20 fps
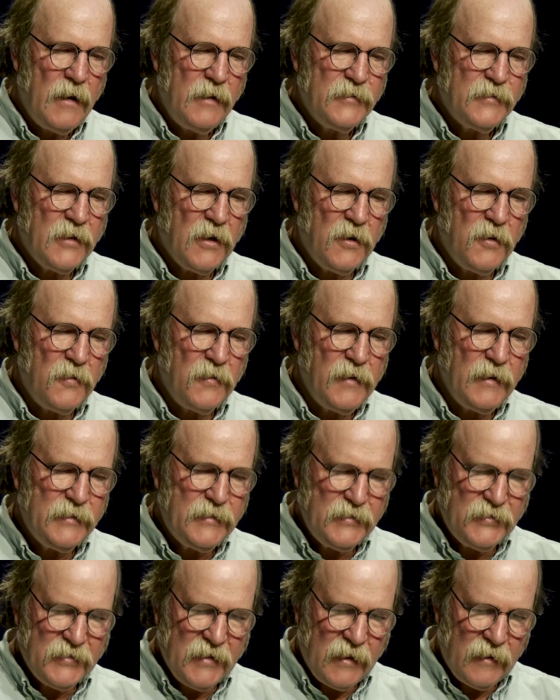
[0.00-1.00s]
So this
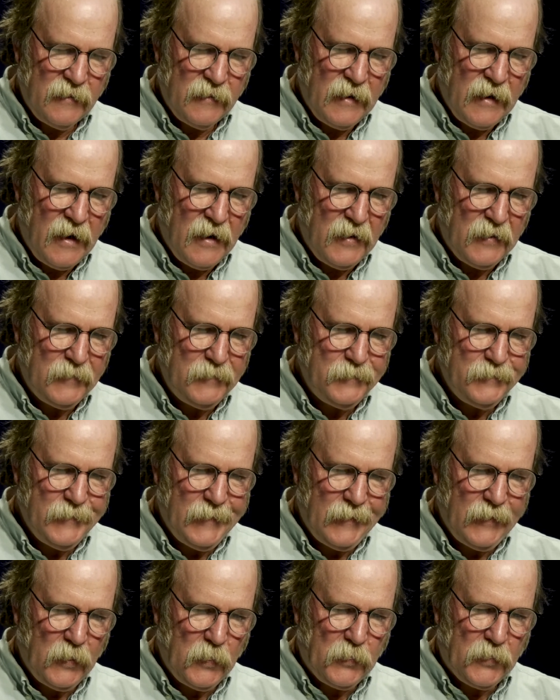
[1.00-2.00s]
is a
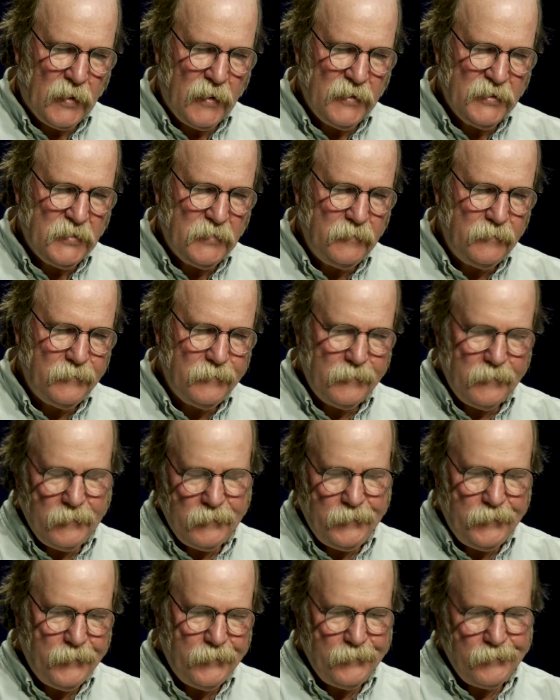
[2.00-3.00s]
little prose
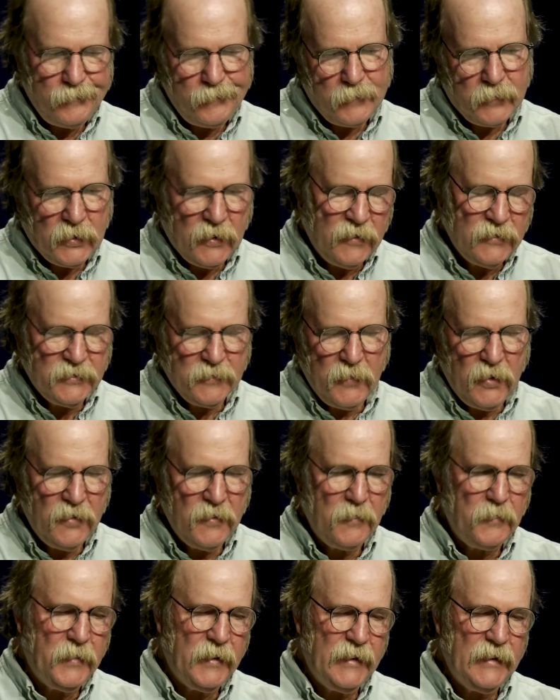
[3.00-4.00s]

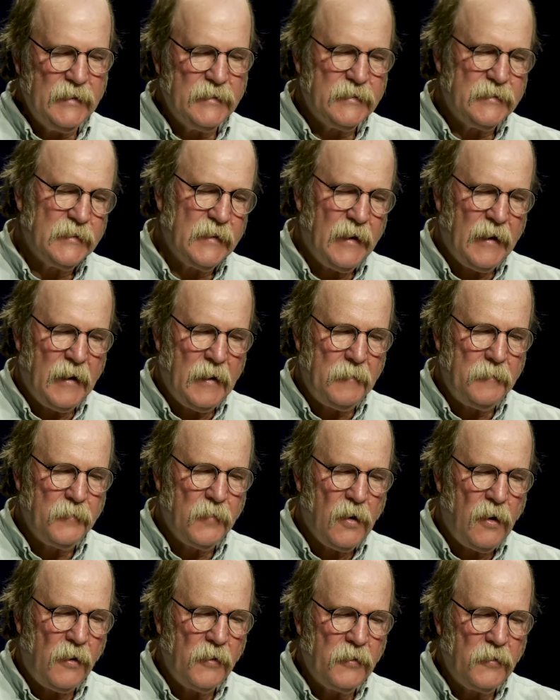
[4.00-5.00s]
poem piece
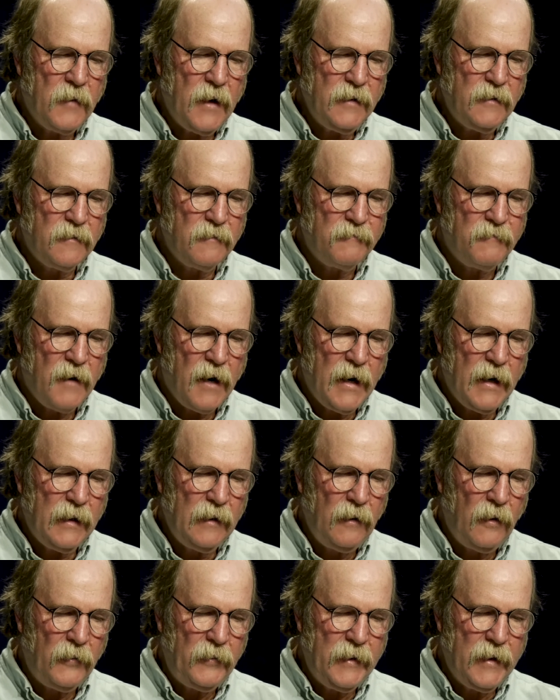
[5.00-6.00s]
called Great
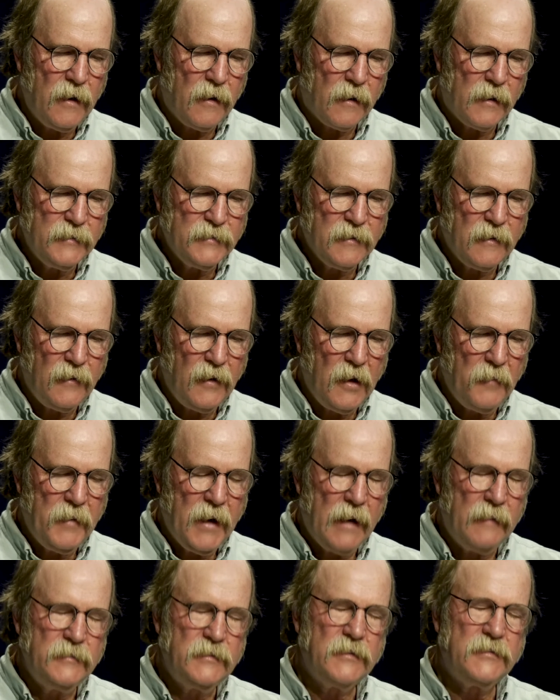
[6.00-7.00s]
Divide, Lonely Hearts Club.
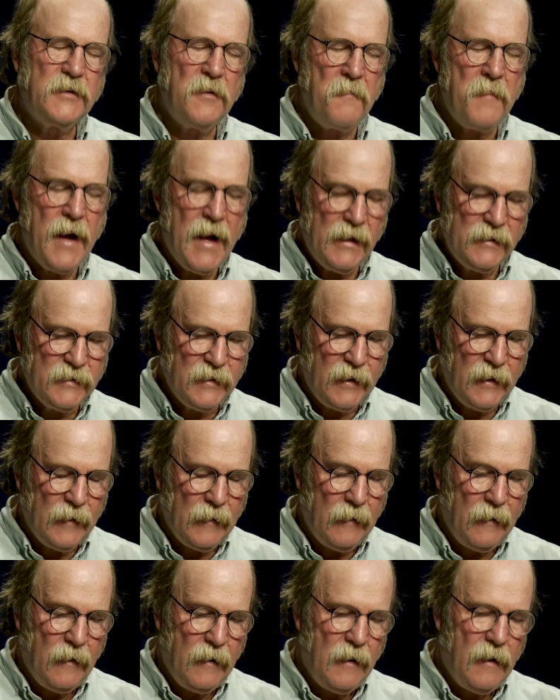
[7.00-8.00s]
And I was just
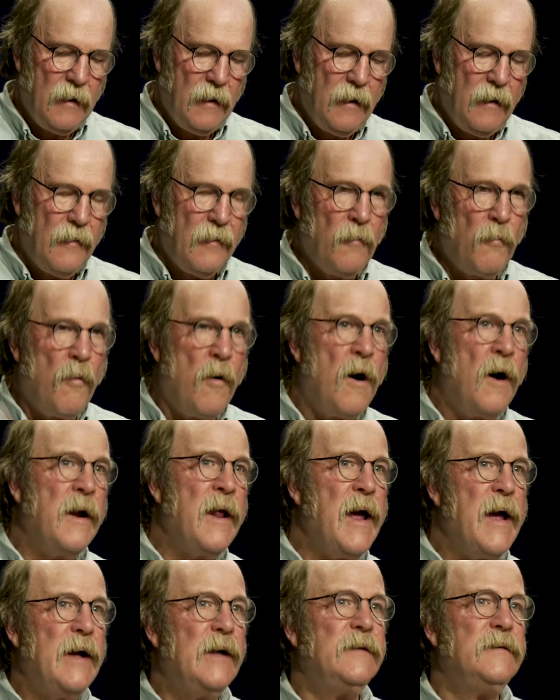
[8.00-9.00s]
imagining the want
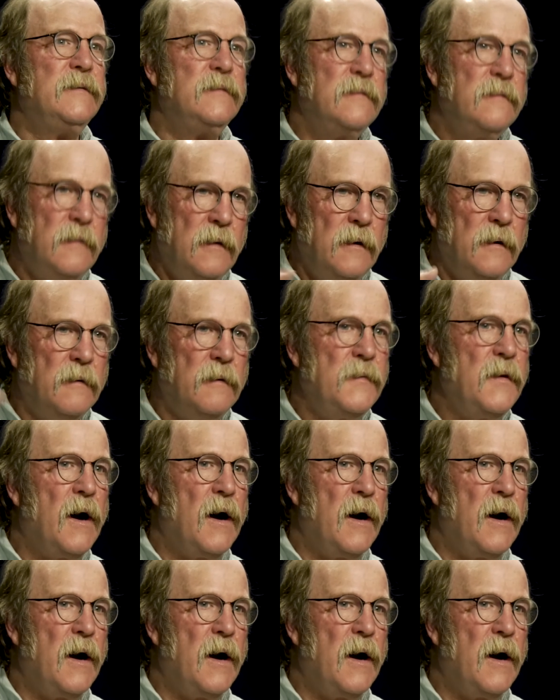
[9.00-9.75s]
ads, in the